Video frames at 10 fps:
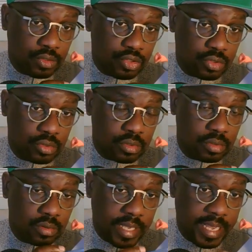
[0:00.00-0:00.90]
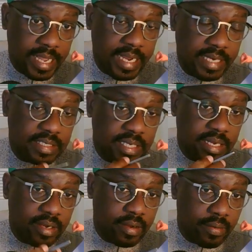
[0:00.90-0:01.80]
to aid
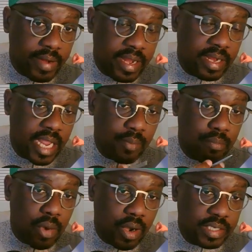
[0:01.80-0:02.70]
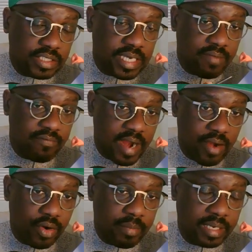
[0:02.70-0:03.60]
in creating a moist
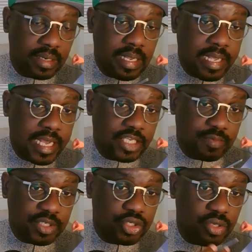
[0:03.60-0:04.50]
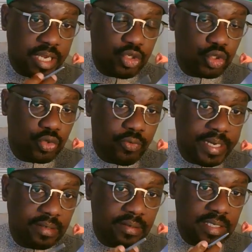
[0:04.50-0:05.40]
environment, especially
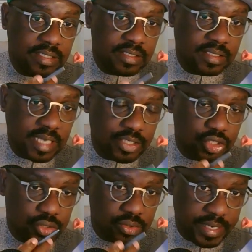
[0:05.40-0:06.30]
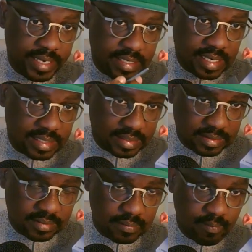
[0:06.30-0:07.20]
during sexual
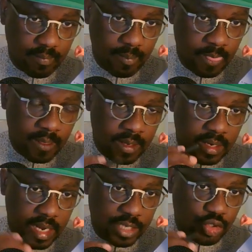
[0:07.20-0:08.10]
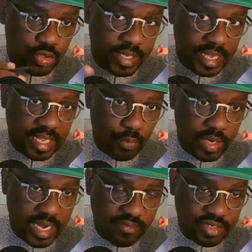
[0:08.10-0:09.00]
intercourse. Now, together
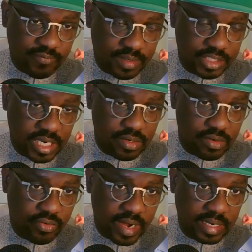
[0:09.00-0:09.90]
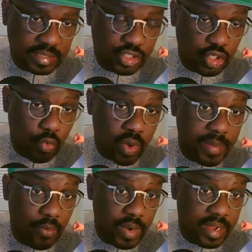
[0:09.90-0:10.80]
with that vaginal dryness, some
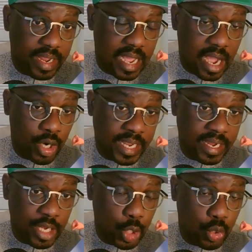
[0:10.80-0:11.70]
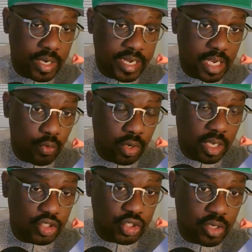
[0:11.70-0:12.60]
women, when they are getting older, they will
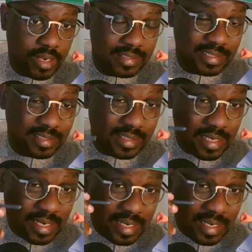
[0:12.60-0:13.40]
also notice